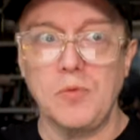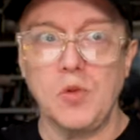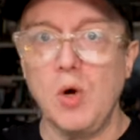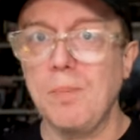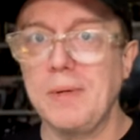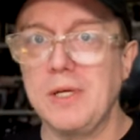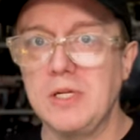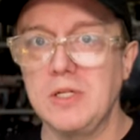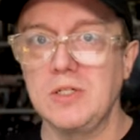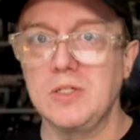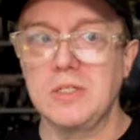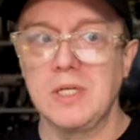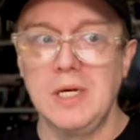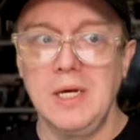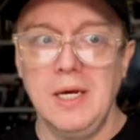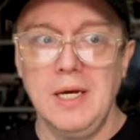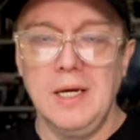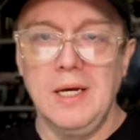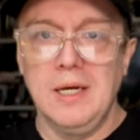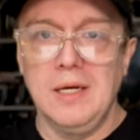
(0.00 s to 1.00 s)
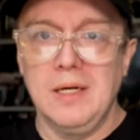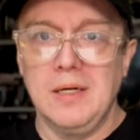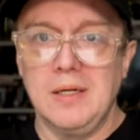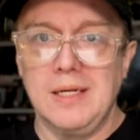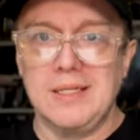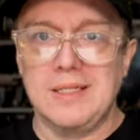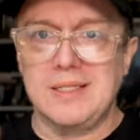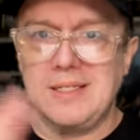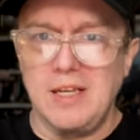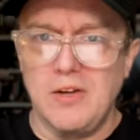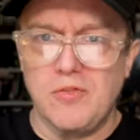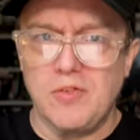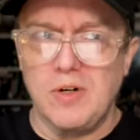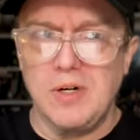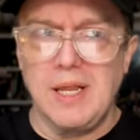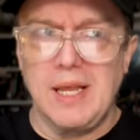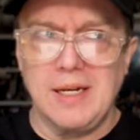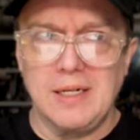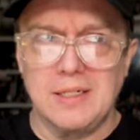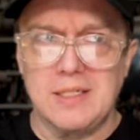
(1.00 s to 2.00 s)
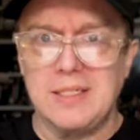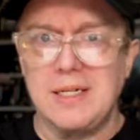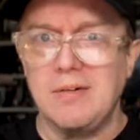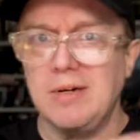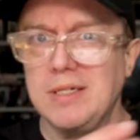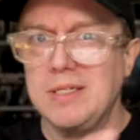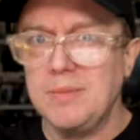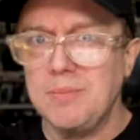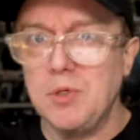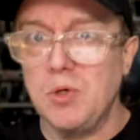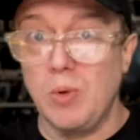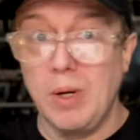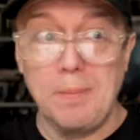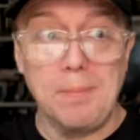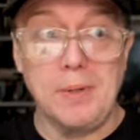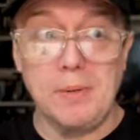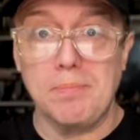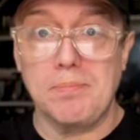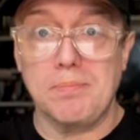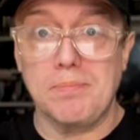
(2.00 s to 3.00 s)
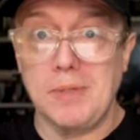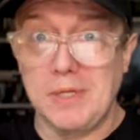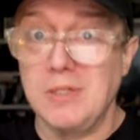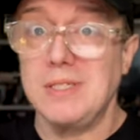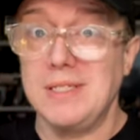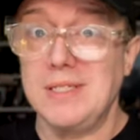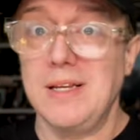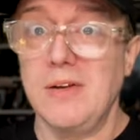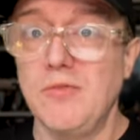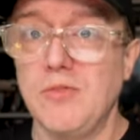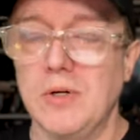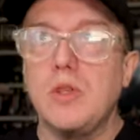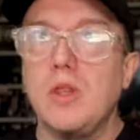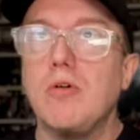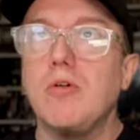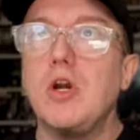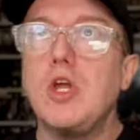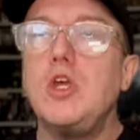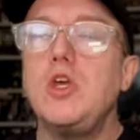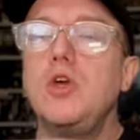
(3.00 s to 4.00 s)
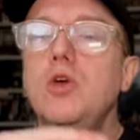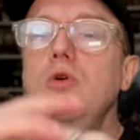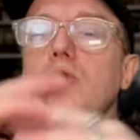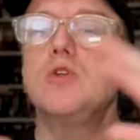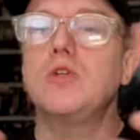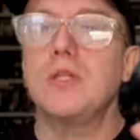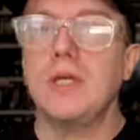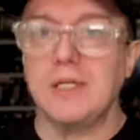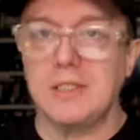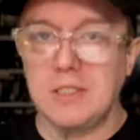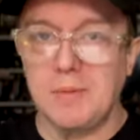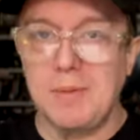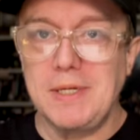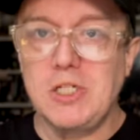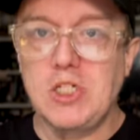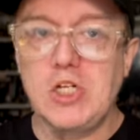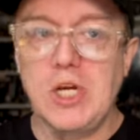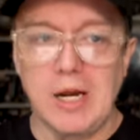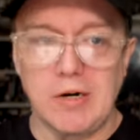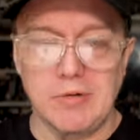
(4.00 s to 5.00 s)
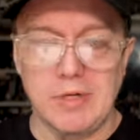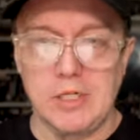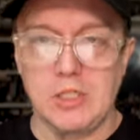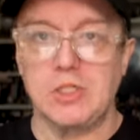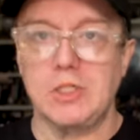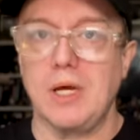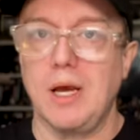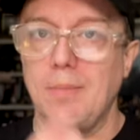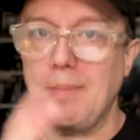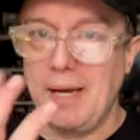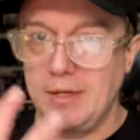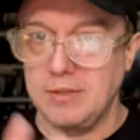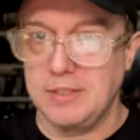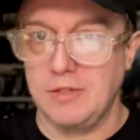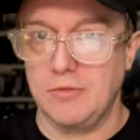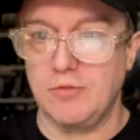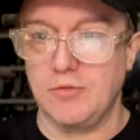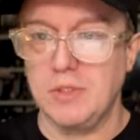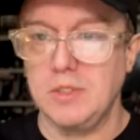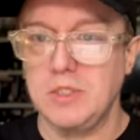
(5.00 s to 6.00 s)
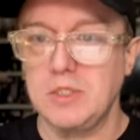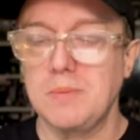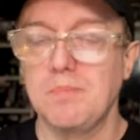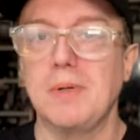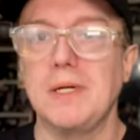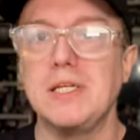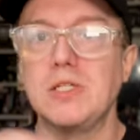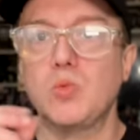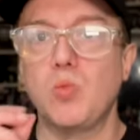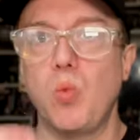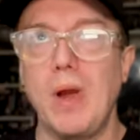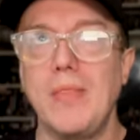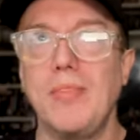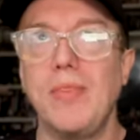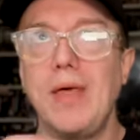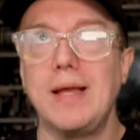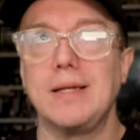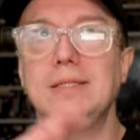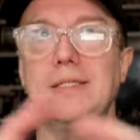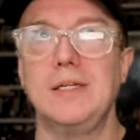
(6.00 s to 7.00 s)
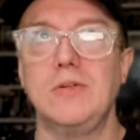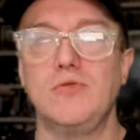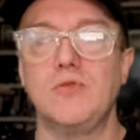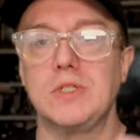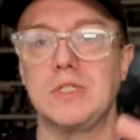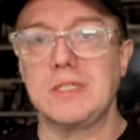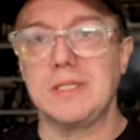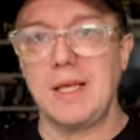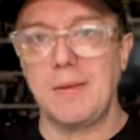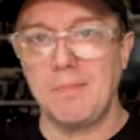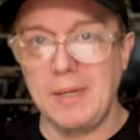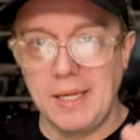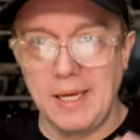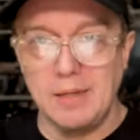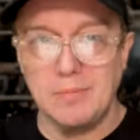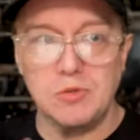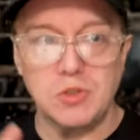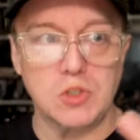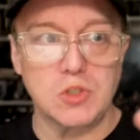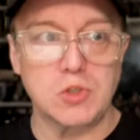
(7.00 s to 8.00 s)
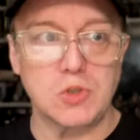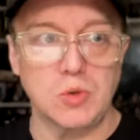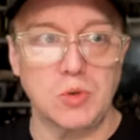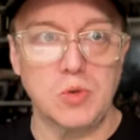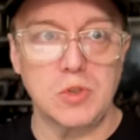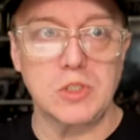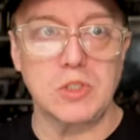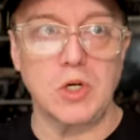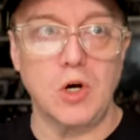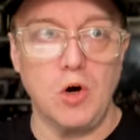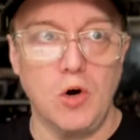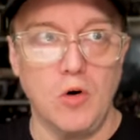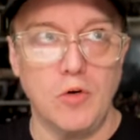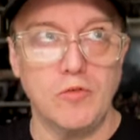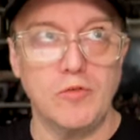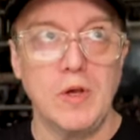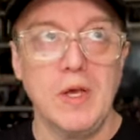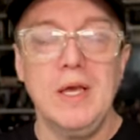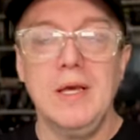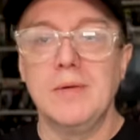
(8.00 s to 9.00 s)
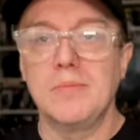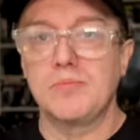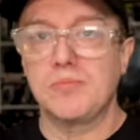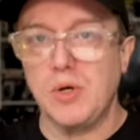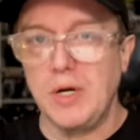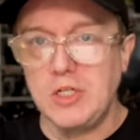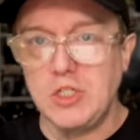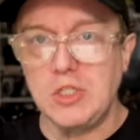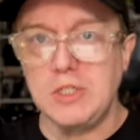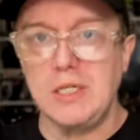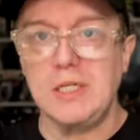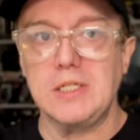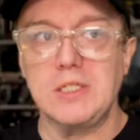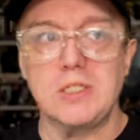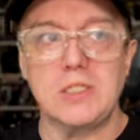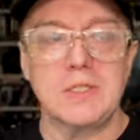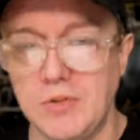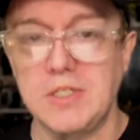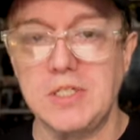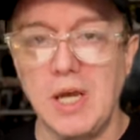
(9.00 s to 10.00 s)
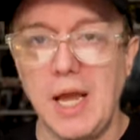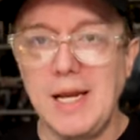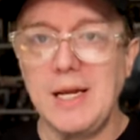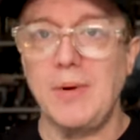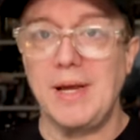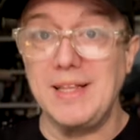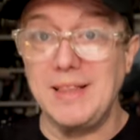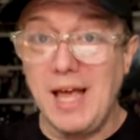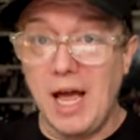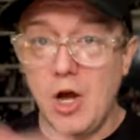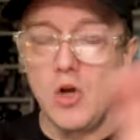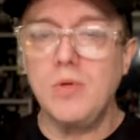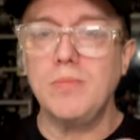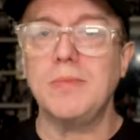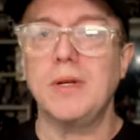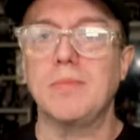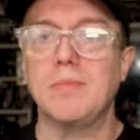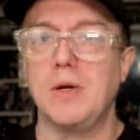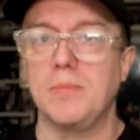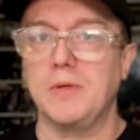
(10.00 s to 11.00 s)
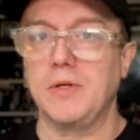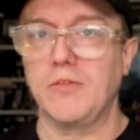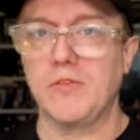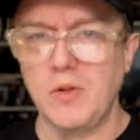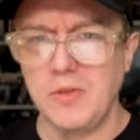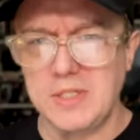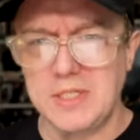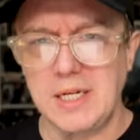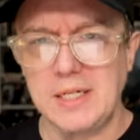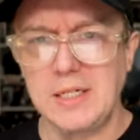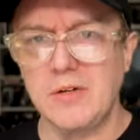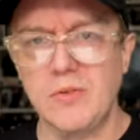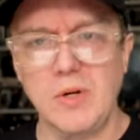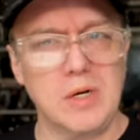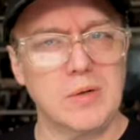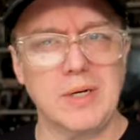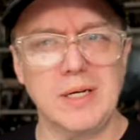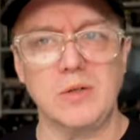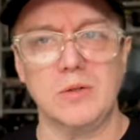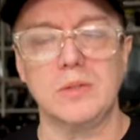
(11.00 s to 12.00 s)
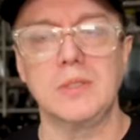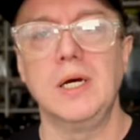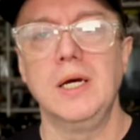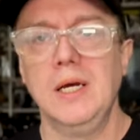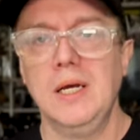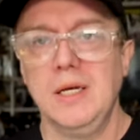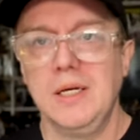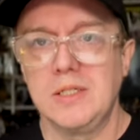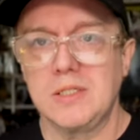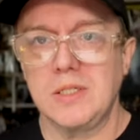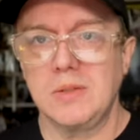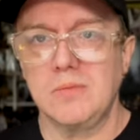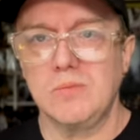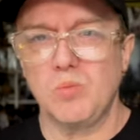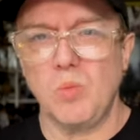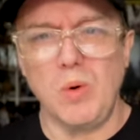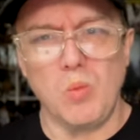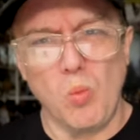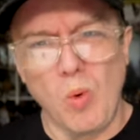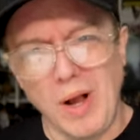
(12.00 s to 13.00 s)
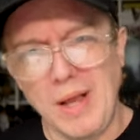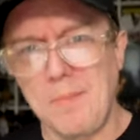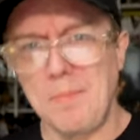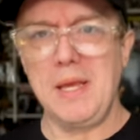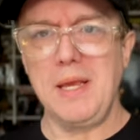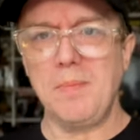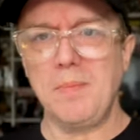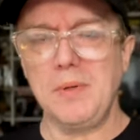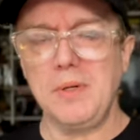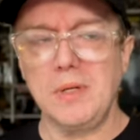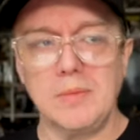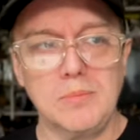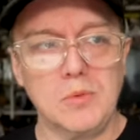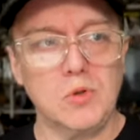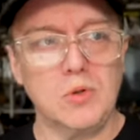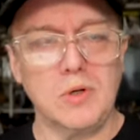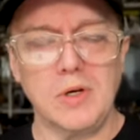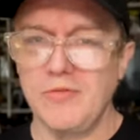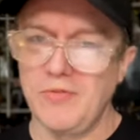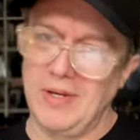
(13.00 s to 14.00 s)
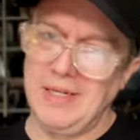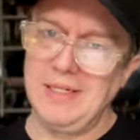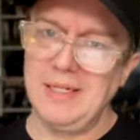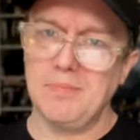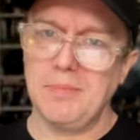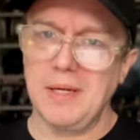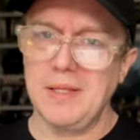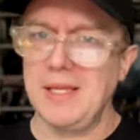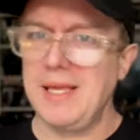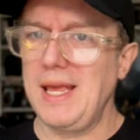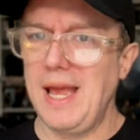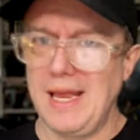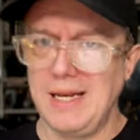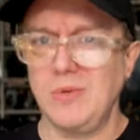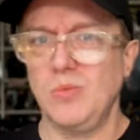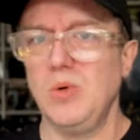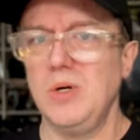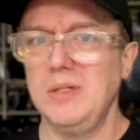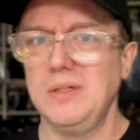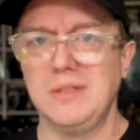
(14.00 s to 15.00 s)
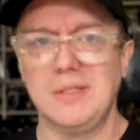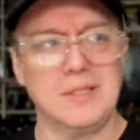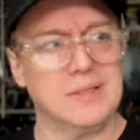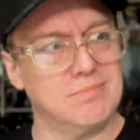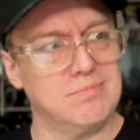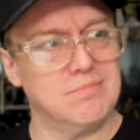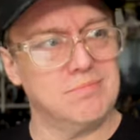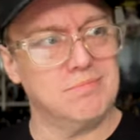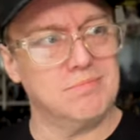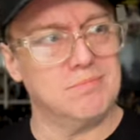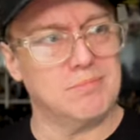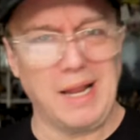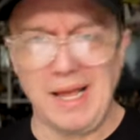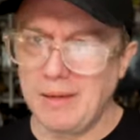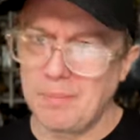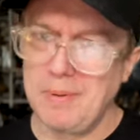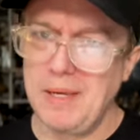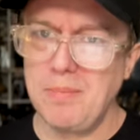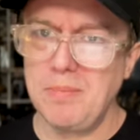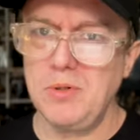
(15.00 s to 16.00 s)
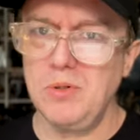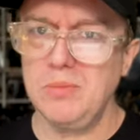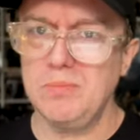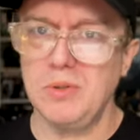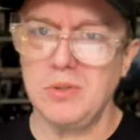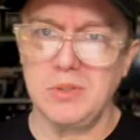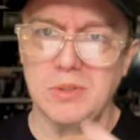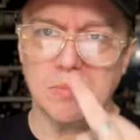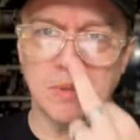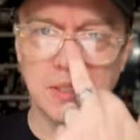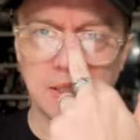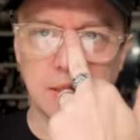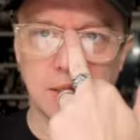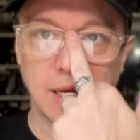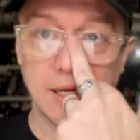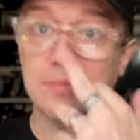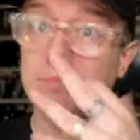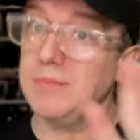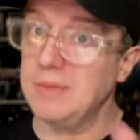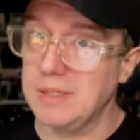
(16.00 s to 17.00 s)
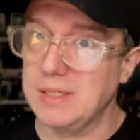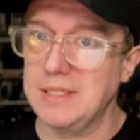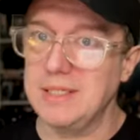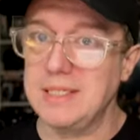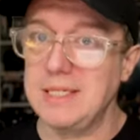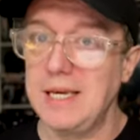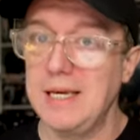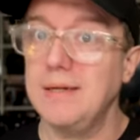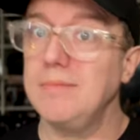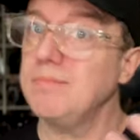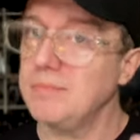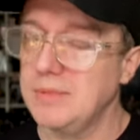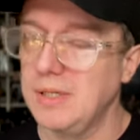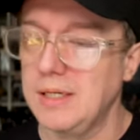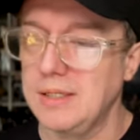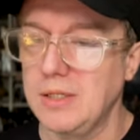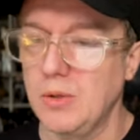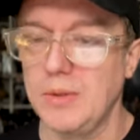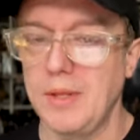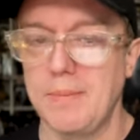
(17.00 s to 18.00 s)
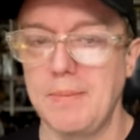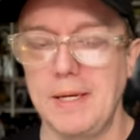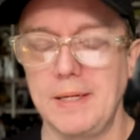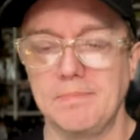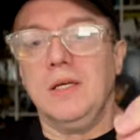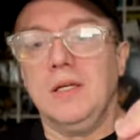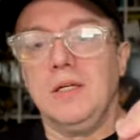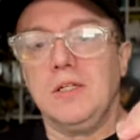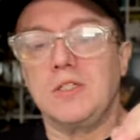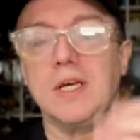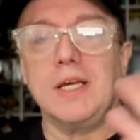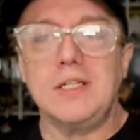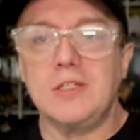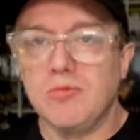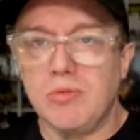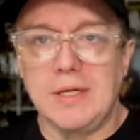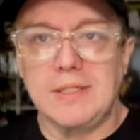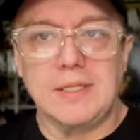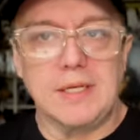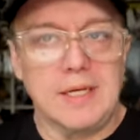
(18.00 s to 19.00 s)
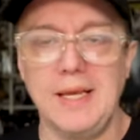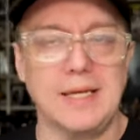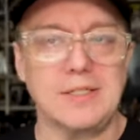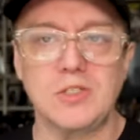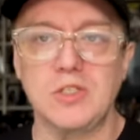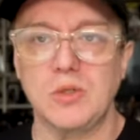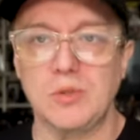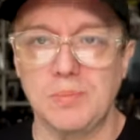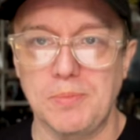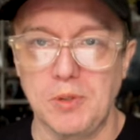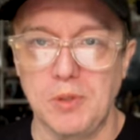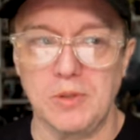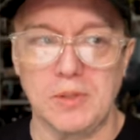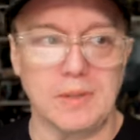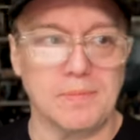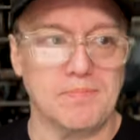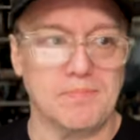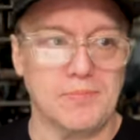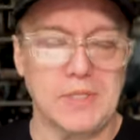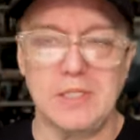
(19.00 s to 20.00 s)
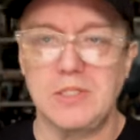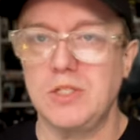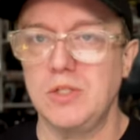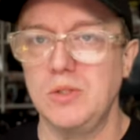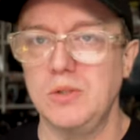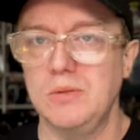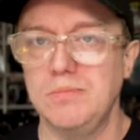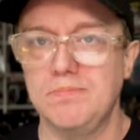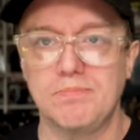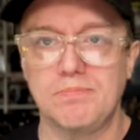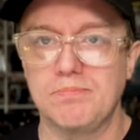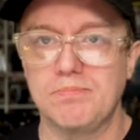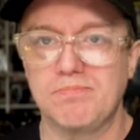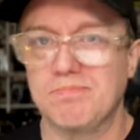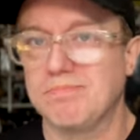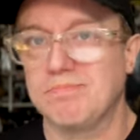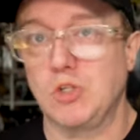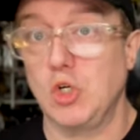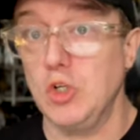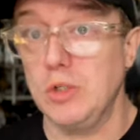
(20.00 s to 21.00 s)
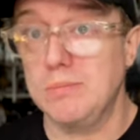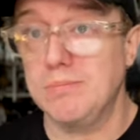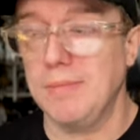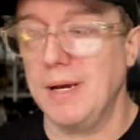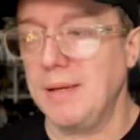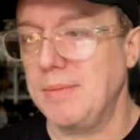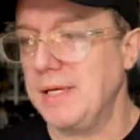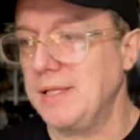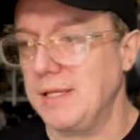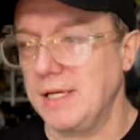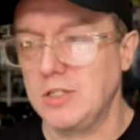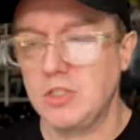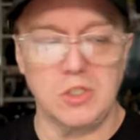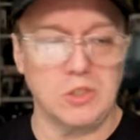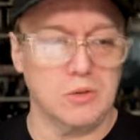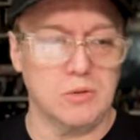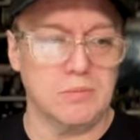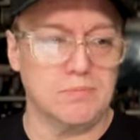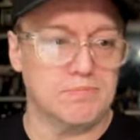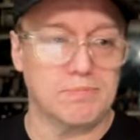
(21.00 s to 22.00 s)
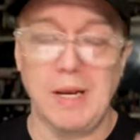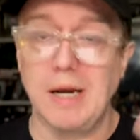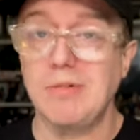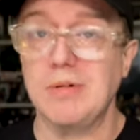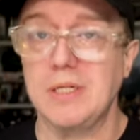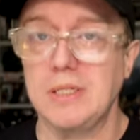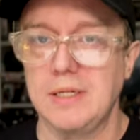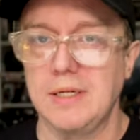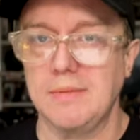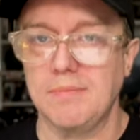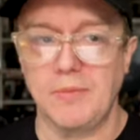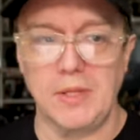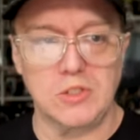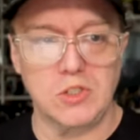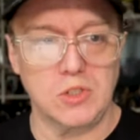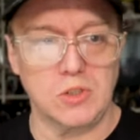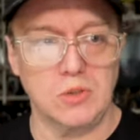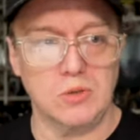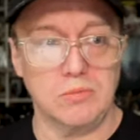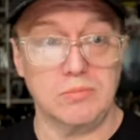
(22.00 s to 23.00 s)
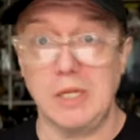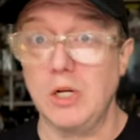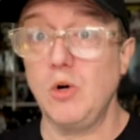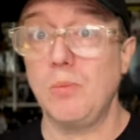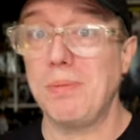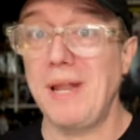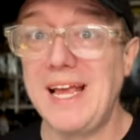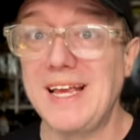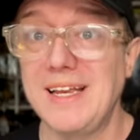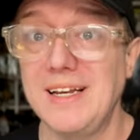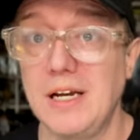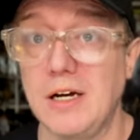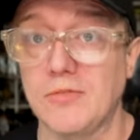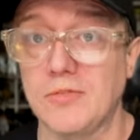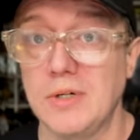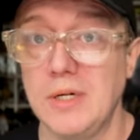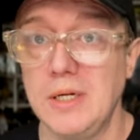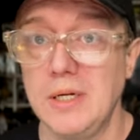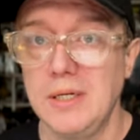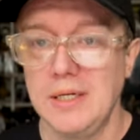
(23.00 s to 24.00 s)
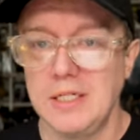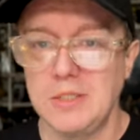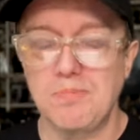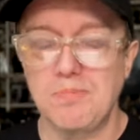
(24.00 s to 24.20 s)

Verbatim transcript: not because it's different in a stereotypical way but because it's different. There are huge things to be cherished about difference, but it's when that difference then becomes a source of prejudice. So anyway, in that opening moment, you've got this idea of, oh, hang on. So what, white people are more offended by the N-word than black people, possibly? Can see it, I know what they mean. So he's a writer, he hasn't sold a book. They're too good, maybe. They're too erudite. They're too, they're not black enough his